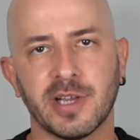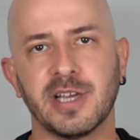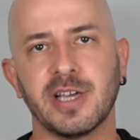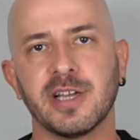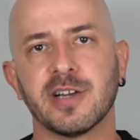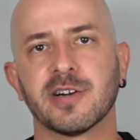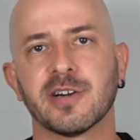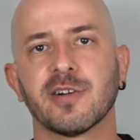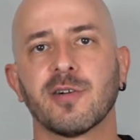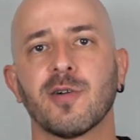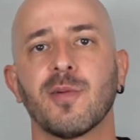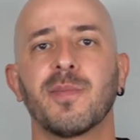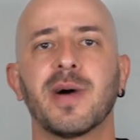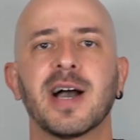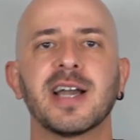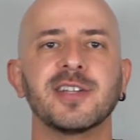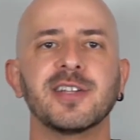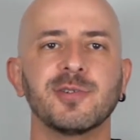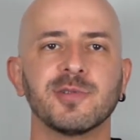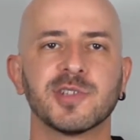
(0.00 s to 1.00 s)
heater or
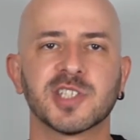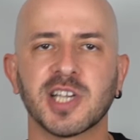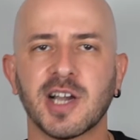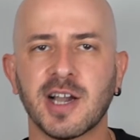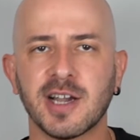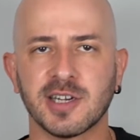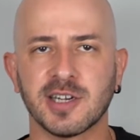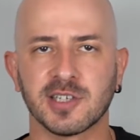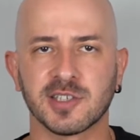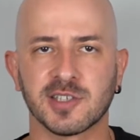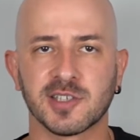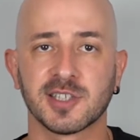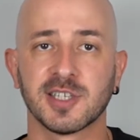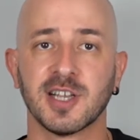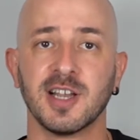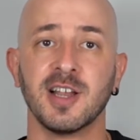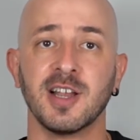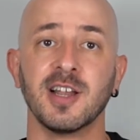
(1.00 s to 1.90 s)
buy new tires.